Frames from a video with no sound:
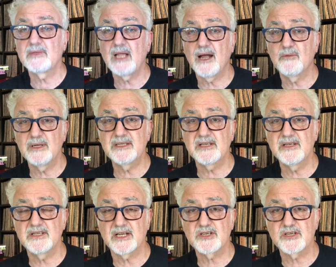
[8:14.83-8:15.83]
I went to the
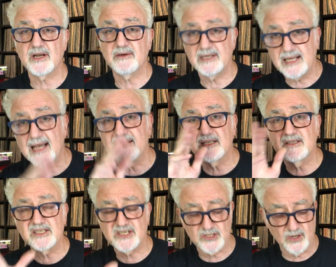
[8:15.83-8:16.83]
dictionary and the
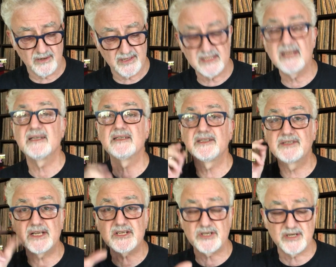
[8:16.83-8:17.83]
Thesaurus, and in the
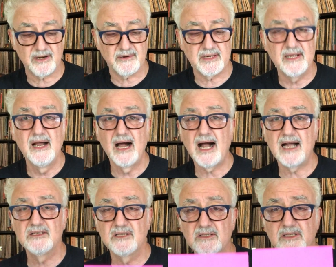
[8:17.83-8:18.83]
dictionary, I
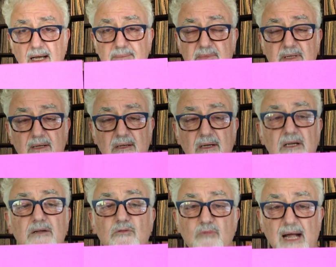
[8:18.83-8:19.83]
looked up
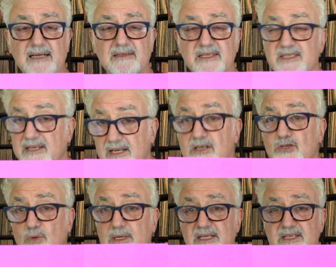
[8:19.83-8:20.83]
reckless, and here's
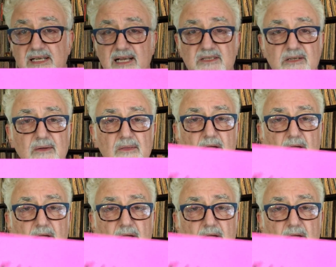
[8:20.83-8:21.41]
what it says.